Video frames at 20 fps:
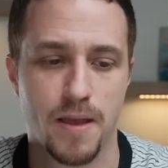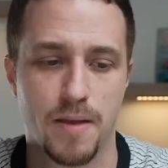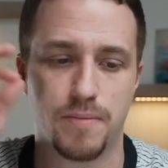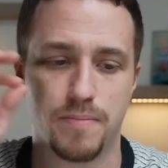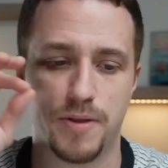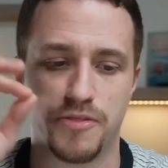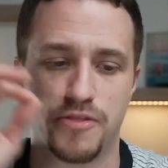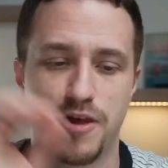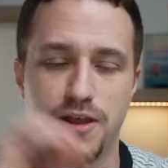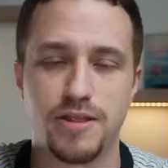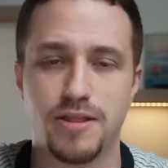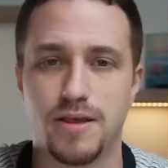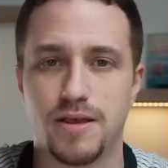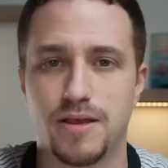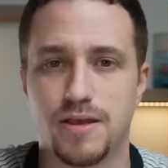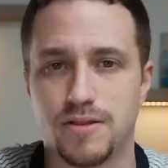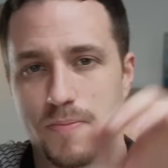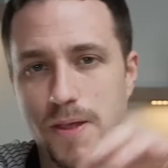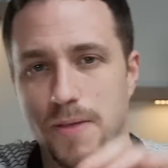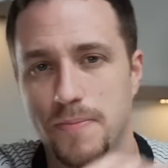But then
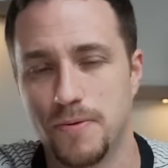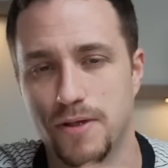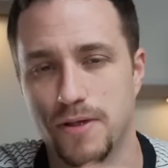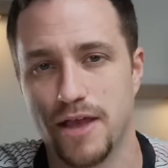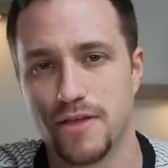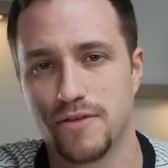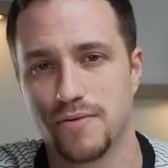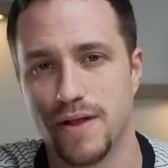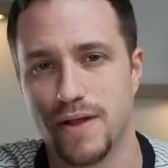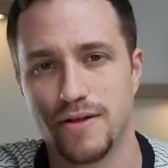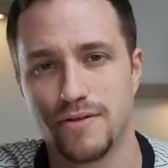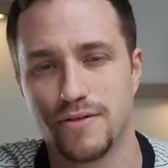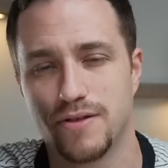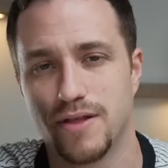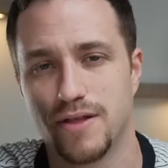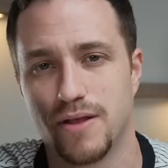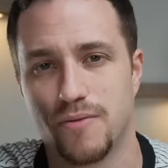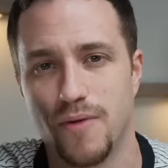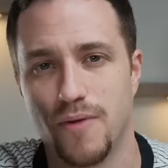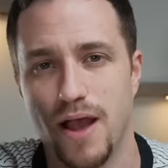the people gather around, and they're
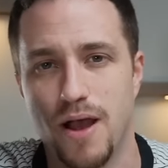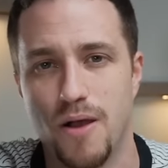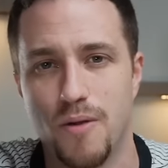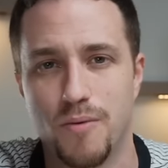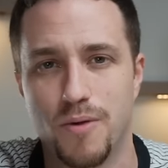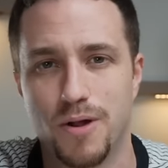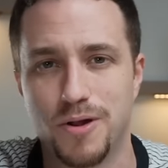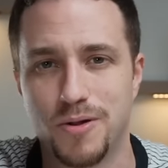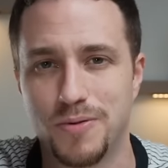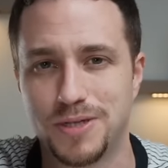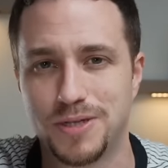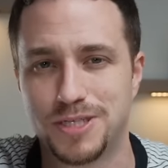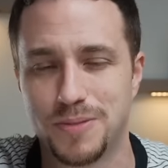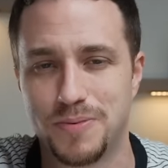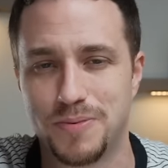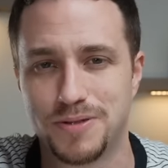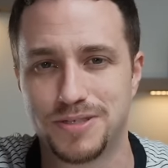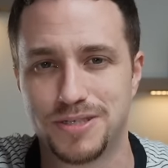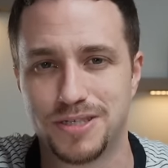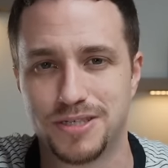like, wow, what are we
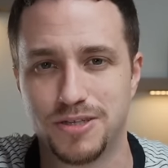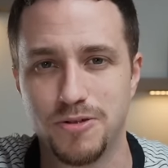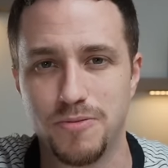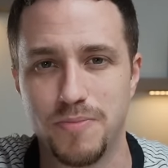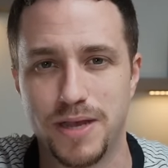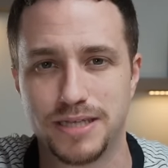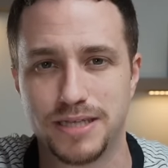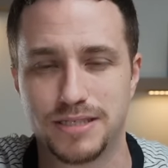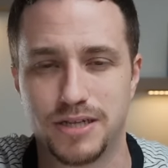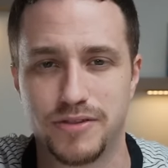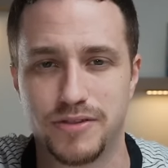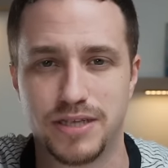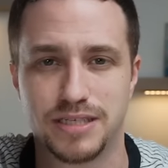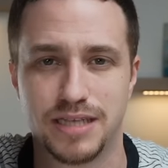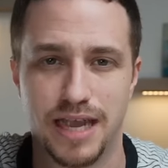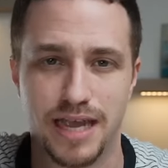supposed to do based on this?